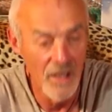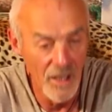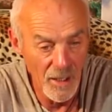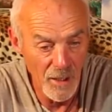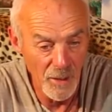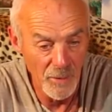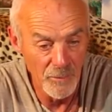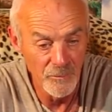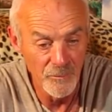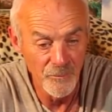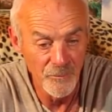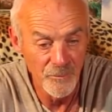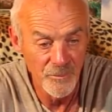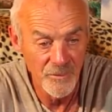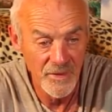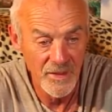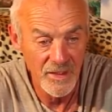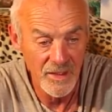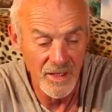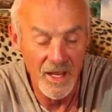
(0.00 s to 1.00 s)

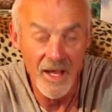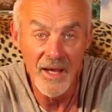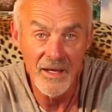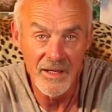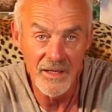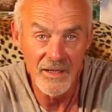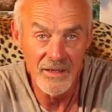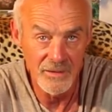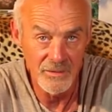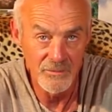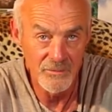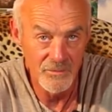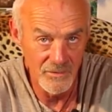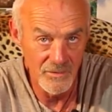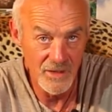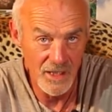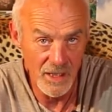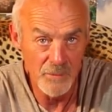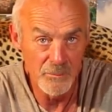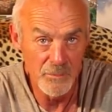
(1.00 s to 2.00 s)
Yeah,
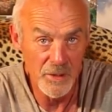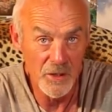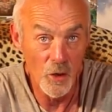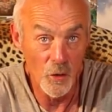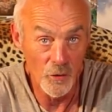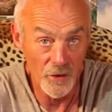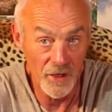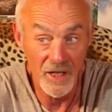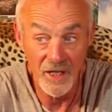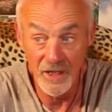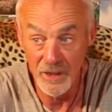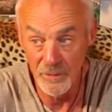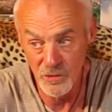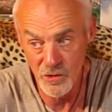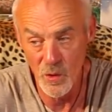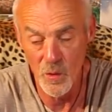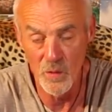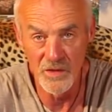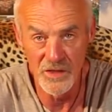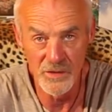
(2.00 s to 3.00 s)
it had been on it, and I'm
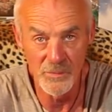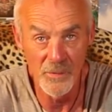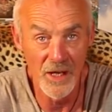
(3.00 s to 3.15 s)
sure his